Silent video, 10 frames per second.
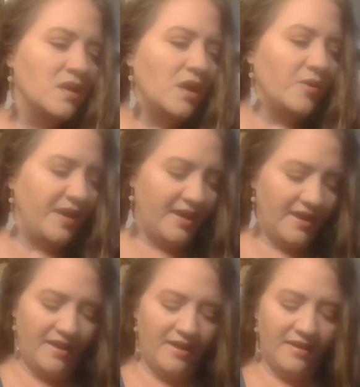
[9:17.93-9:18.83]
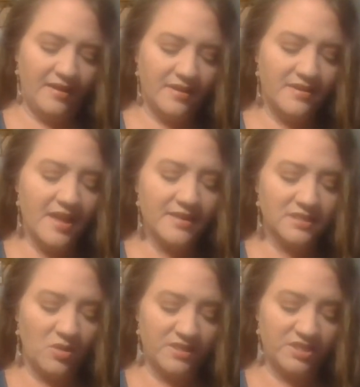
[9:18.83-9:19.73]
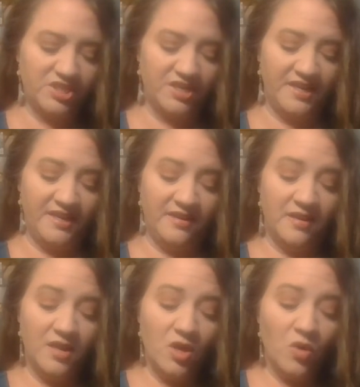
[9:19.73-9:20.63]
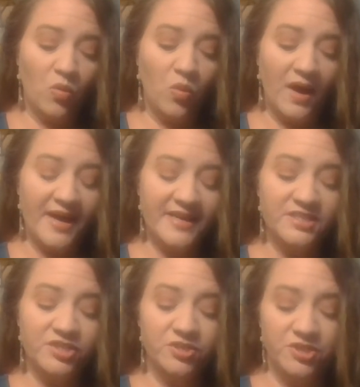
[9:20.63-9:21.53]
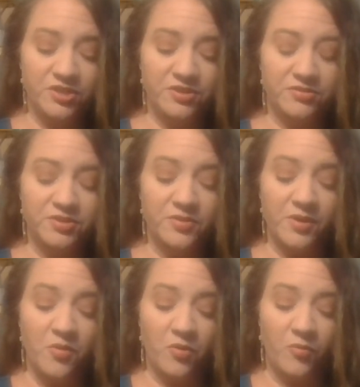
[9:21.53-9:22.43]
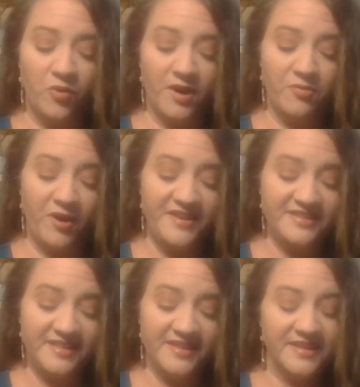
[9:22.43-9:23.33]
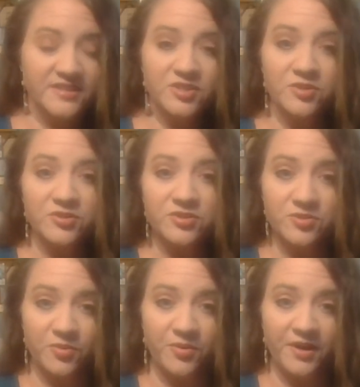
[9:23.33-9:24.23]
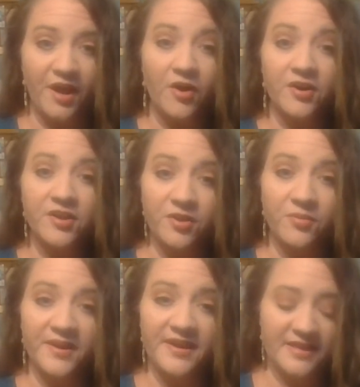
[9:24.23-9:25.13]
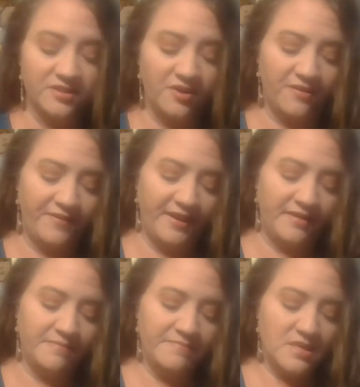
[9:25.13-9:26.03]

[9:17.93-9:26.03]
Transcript: Okay, next question. Why did you choose to incorporate racing into your story? Are you a NASCAR fan?